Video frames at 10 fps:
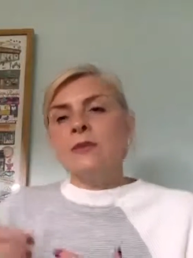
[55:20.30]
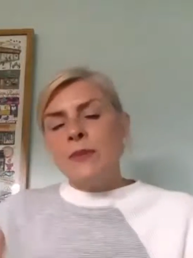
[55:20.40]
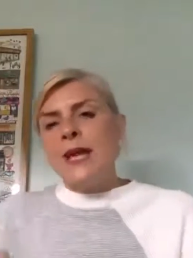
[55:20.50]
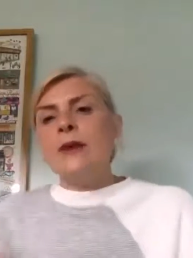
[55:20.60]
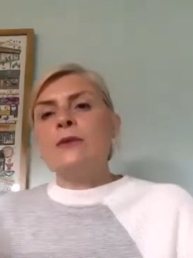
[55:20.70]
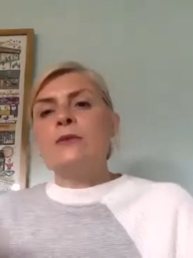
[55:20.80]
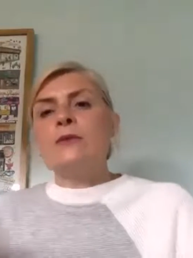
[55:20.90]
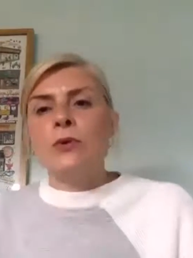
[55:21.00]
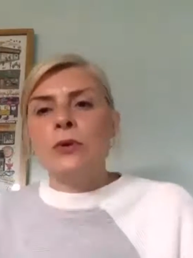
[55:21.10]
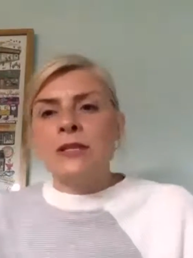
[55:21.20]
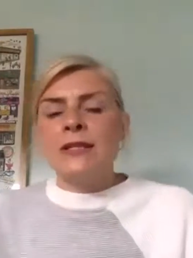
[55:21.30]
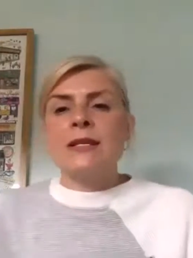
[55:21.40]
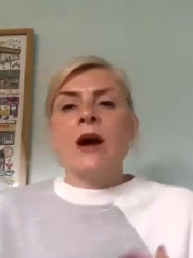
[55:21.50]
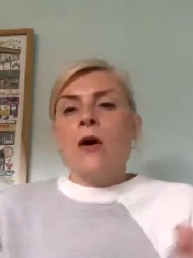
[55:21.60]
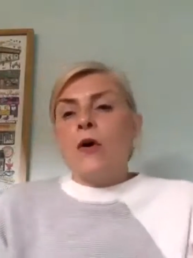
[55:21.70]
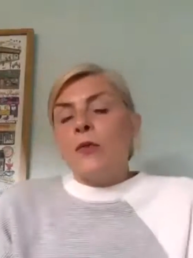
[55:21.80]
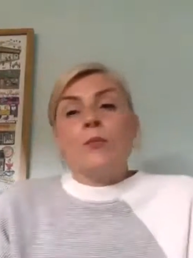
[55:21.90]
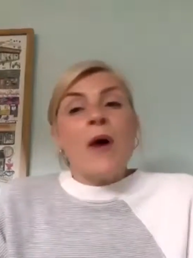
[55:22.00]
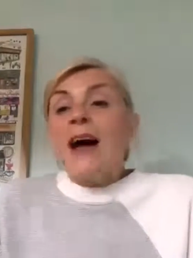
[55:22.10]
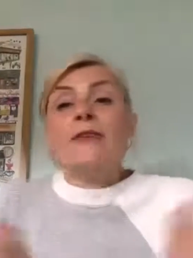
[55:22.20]
be outdoors, or
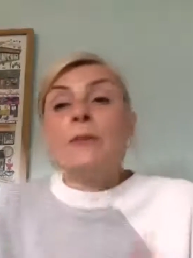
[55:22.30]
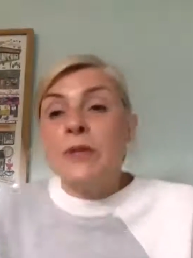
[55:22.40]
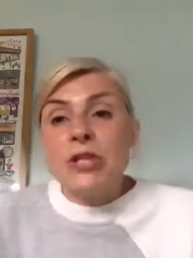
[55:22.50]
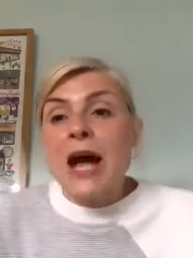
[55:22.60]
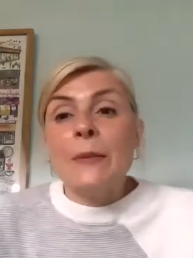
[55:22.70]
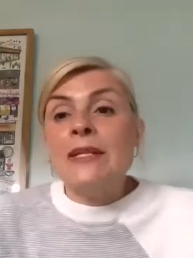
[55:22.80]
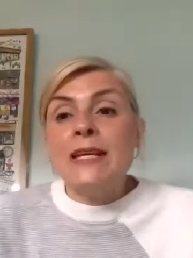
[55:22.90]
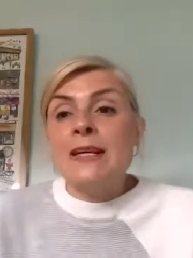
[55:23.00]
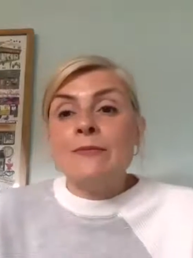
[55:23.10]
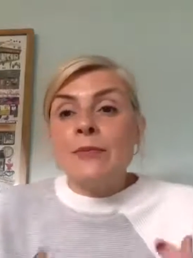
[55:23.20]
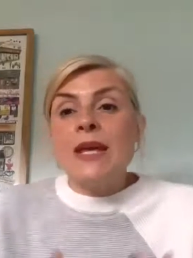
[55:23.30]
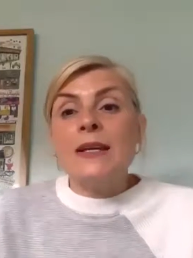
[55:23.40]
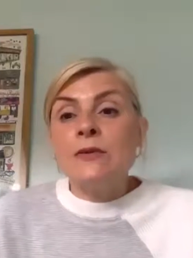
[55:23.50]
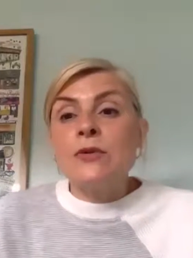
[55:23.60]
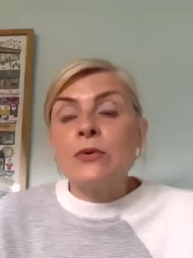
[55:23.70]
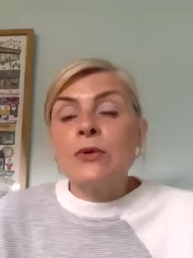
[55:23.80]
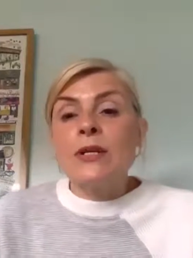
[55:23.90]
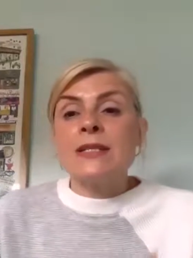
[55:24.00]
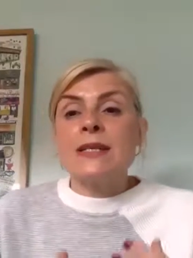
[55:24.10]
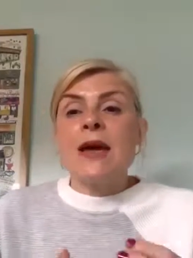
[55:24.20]
have a pajama day and be
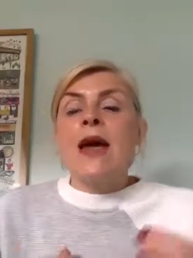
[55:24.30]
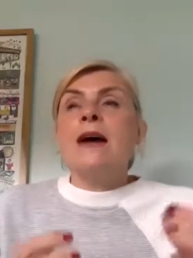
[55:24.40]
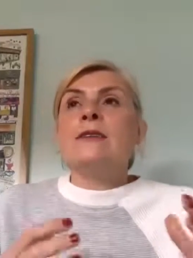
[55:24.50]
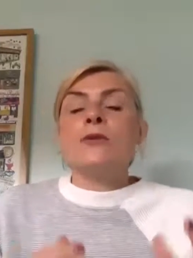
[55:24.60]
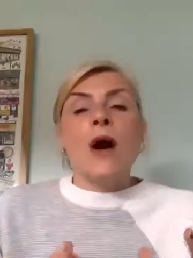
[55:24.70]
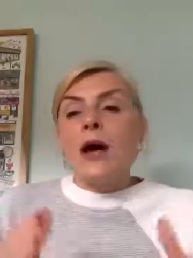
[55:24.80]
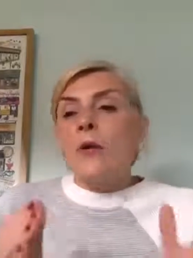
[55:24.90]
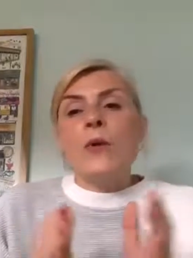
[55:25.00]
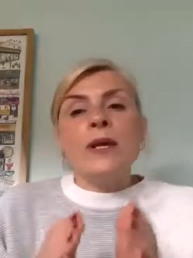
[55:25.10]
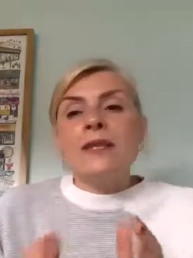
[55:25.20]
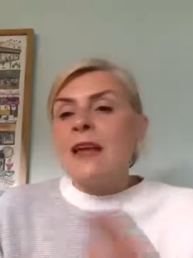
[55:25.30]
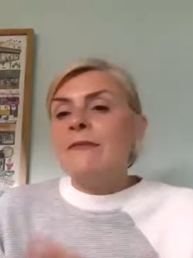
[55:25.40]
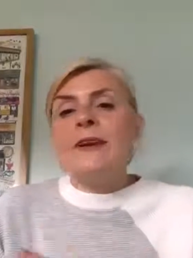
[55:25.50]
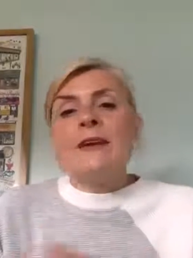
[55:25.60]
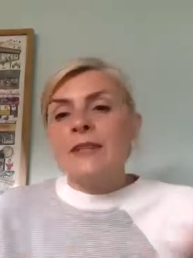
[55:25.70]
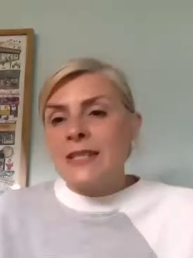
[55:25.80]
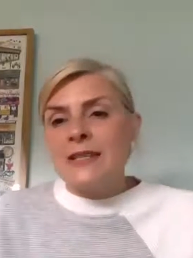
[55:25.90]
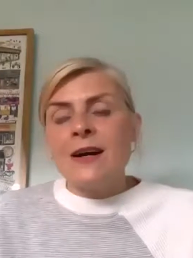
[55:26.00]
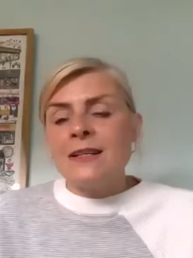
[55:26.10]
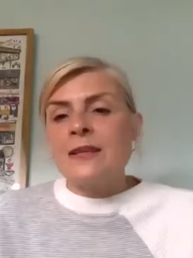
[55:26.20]
indoors. So we never ever
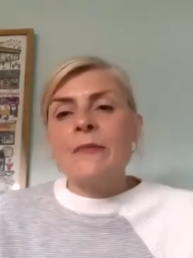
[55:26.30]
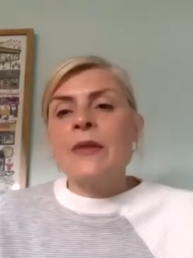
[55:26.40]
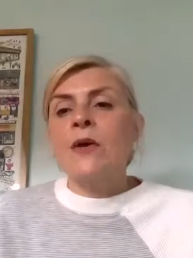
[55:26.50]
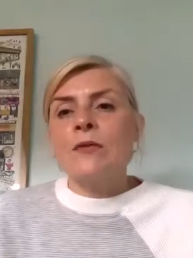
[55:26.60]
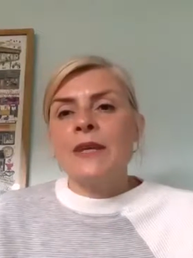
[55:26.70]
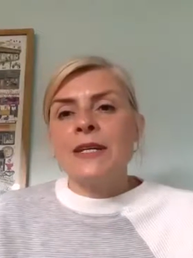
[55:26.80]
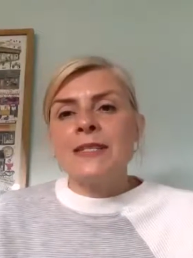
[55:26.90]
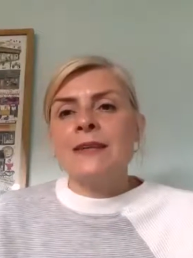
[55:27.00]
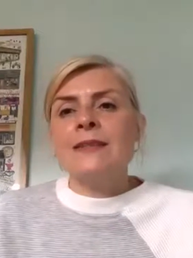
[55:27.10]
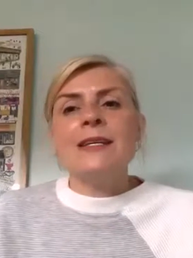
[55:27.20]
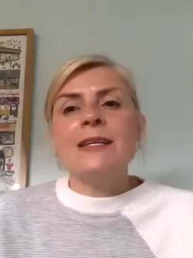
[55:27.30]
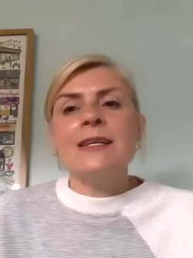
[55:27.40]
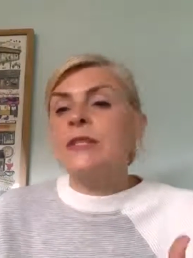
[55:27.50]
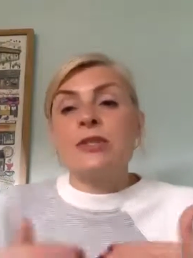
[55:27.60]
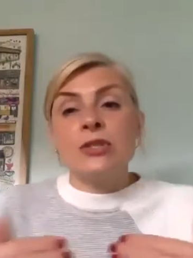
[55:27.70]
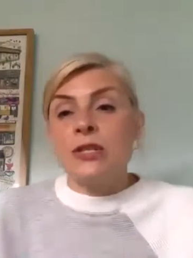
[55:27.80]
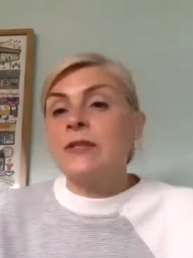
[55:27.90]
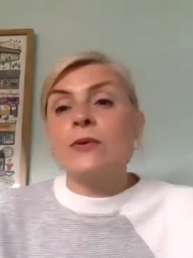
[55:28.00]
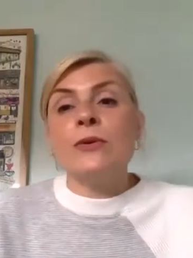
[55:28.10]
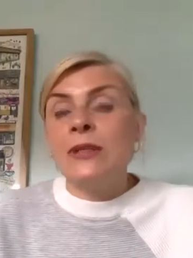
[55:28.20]
start something off on a Sunday because it's
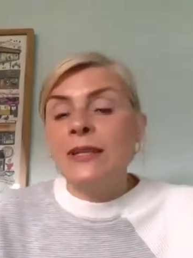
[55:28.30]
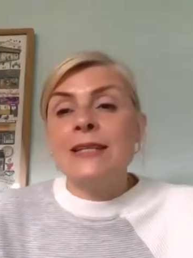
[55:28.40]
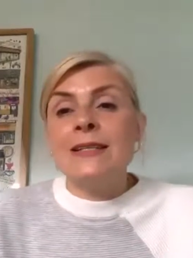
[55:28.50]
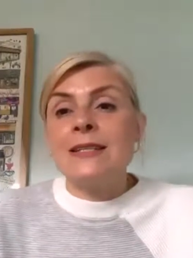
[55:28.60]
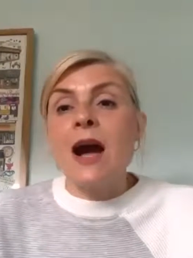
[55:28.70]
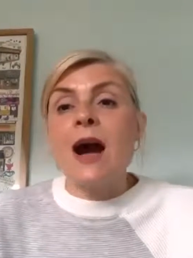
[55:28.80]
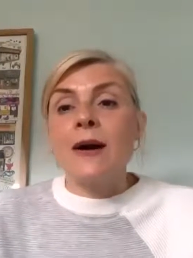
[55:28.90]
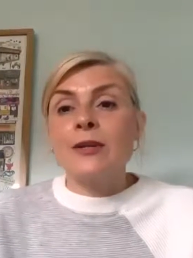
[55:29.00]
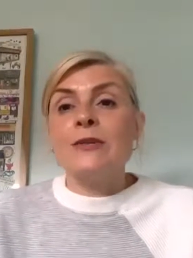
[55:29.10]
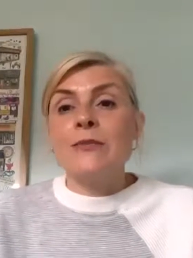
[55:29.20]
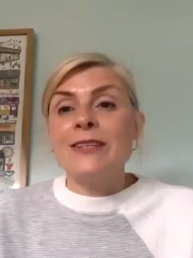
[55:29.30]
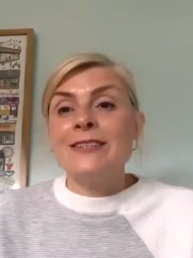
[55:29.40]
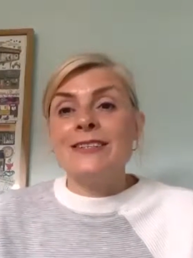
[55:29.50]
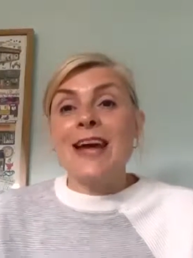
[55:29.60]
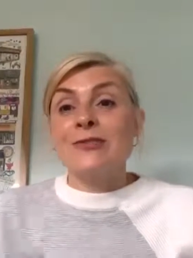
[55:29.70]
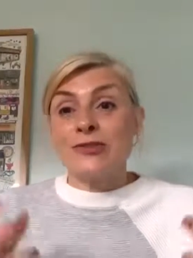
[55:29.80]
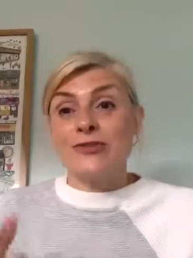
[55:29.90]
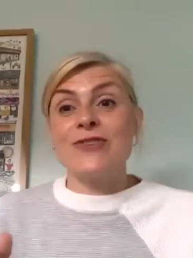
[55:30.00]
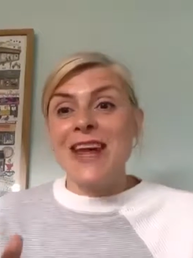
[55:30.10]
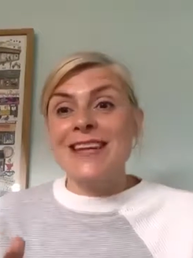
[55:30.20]
just going to lead to arguments and
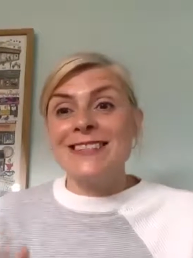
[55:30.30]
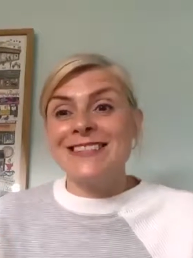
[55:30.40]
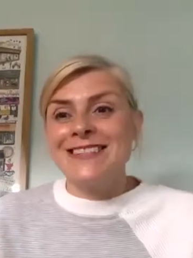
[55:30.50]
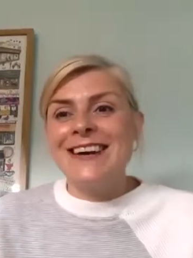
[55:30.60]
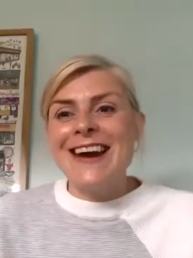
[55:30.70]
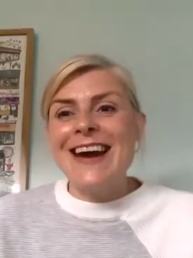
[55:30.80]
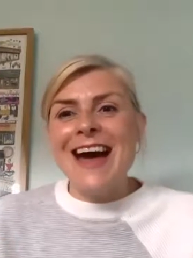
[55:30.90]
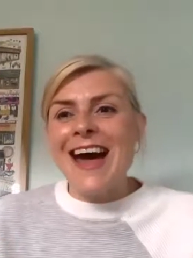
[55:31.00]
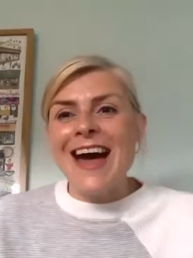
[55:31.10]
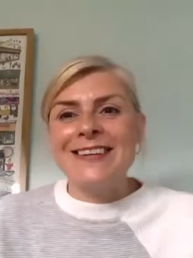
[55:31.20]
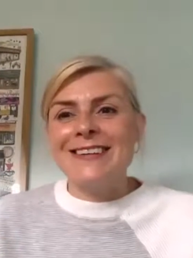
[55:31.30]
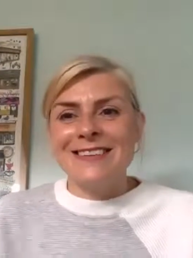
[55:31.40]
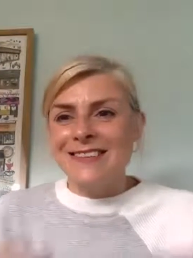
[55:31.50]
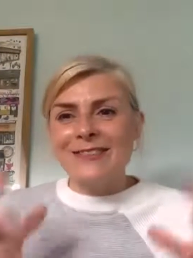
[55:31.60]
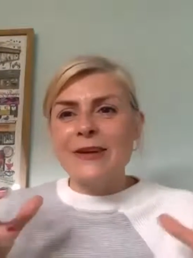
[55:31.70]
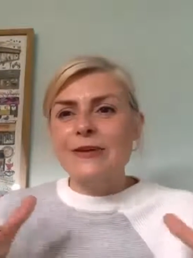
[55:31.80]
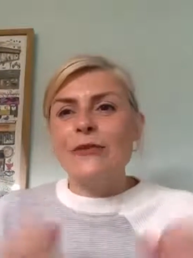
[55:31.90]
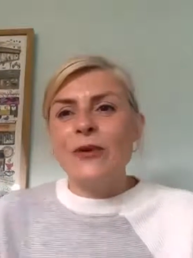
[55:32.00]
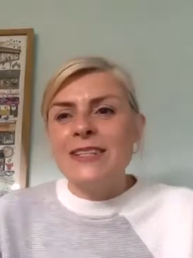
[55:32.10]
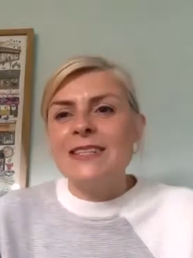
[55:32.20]
stress and loud
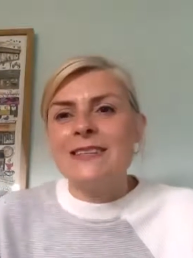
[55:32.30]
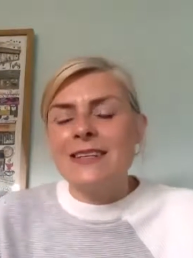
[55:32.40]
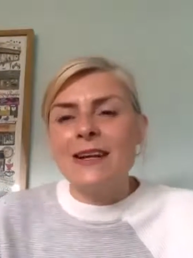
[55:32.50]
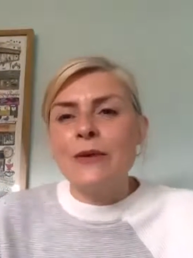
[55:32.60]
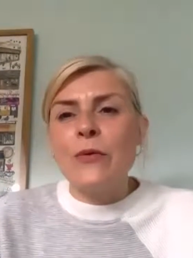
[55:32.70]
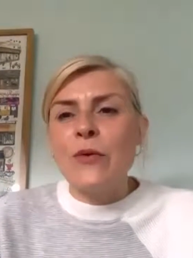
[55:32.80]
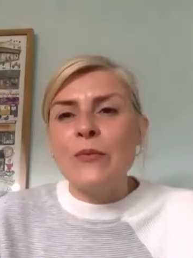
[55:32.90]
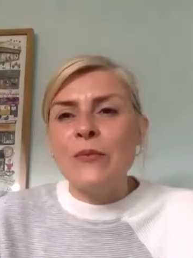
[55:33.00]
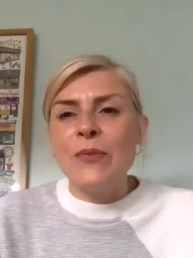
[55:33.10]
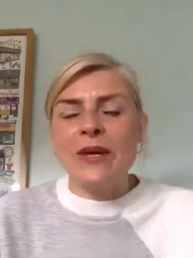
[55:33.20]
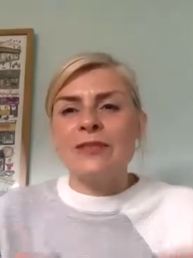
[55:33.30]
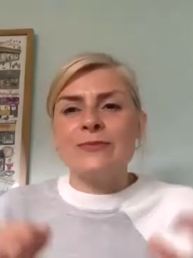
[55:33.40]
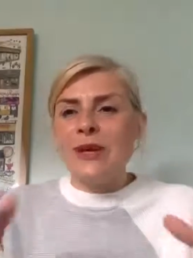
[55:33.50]
voices in our home, because we